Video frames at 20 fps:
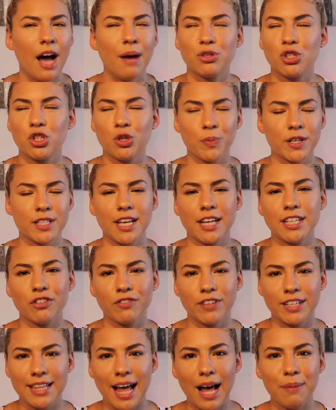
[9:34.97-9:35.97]
I'm super excited to
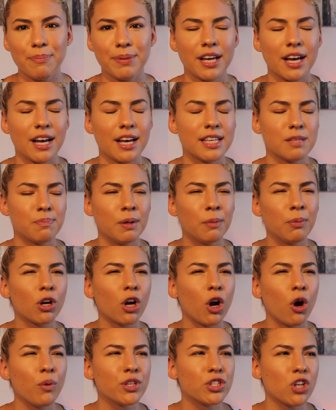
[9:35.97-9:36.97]
read that because people
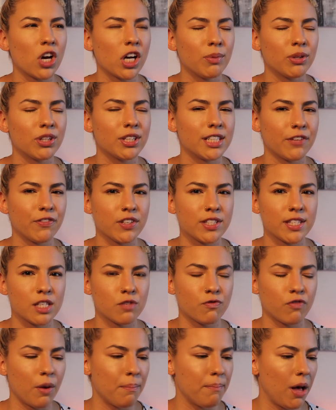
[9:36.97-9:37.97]
are always talking about the
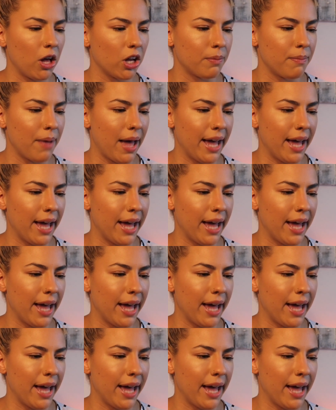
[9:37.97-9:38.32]
differences from Malcolm